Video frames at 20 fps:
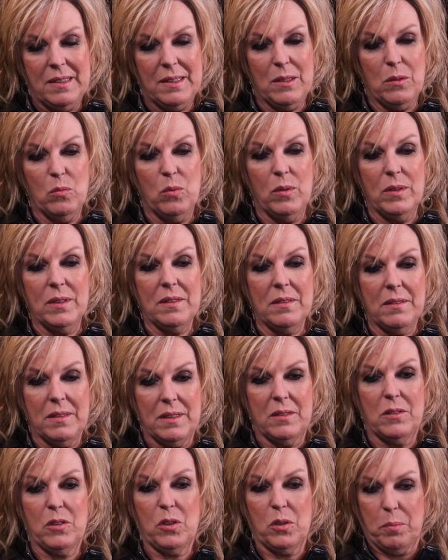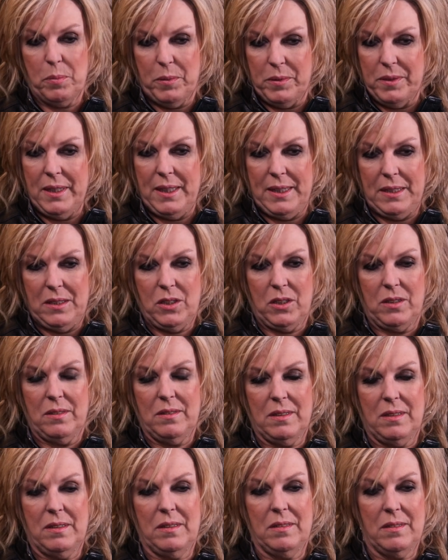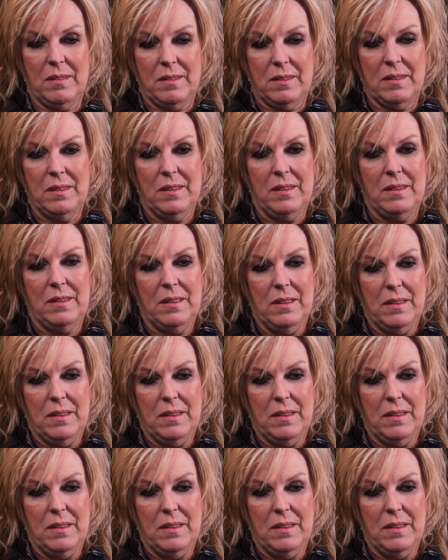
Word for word: Now, one of the interpretations is,